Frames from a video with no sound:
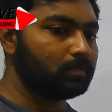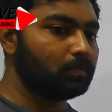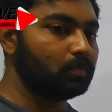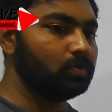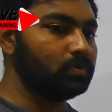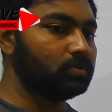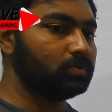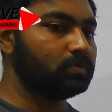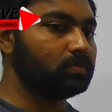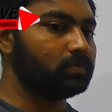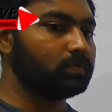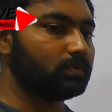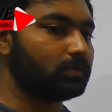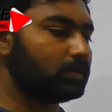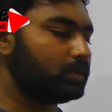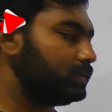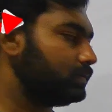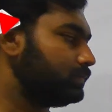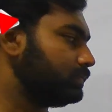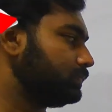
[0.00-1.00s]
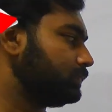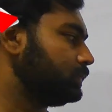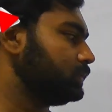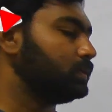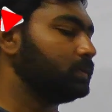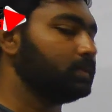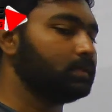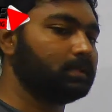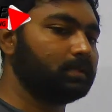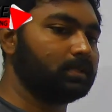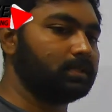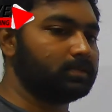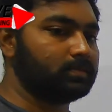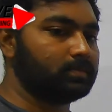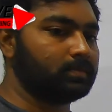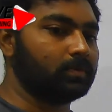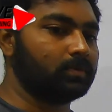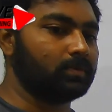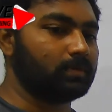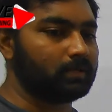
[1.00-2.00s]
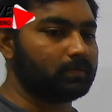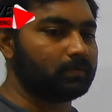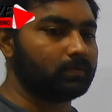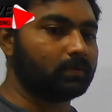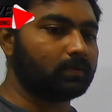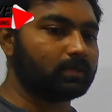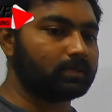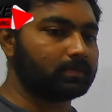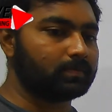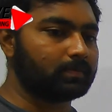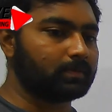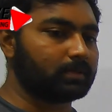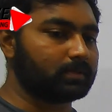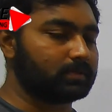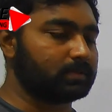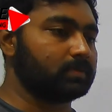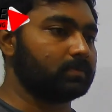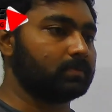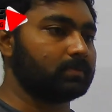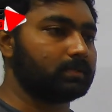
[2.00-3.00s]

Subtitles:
push you for a it's only for S pass.